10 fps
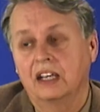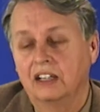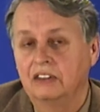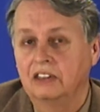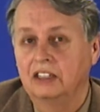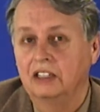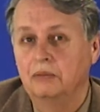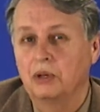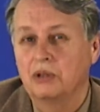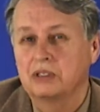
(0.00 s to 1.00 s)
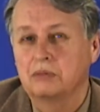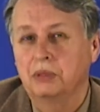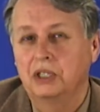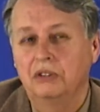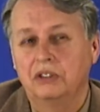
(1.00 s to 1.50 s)
in the most
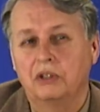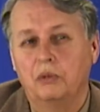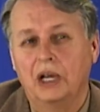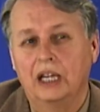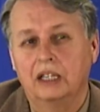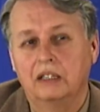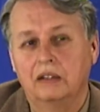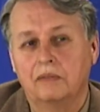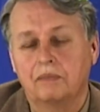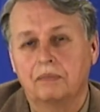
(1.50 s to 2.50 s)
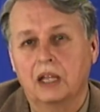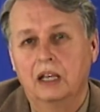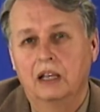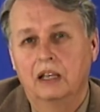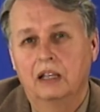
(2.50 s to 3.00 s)
peculiar way.
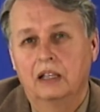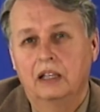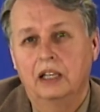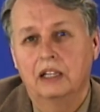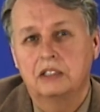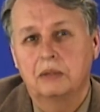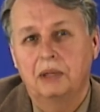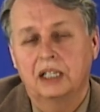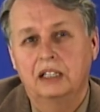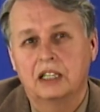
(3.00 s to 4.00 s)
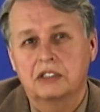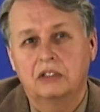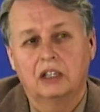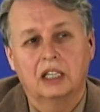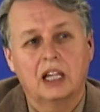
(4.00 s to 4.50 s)
In Tibetan, it's
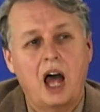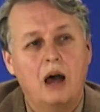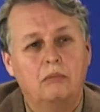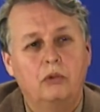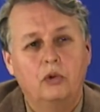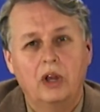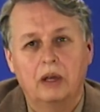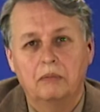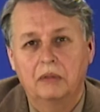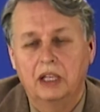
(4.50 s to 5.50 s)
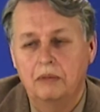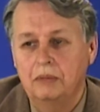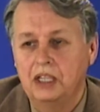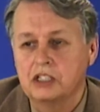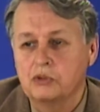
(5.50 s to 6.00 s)
called lam rim. It
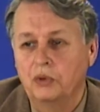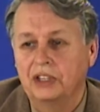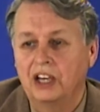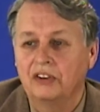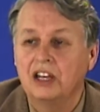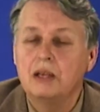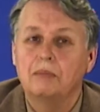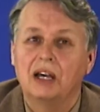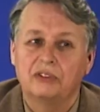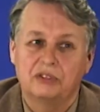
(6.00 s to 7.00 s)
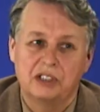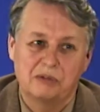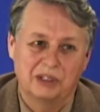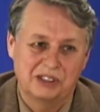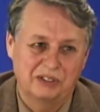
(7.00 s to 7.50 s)
means without any boundaries
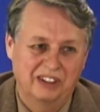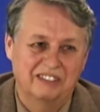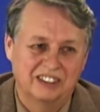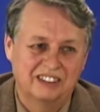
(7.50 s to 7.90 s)
whatsoever.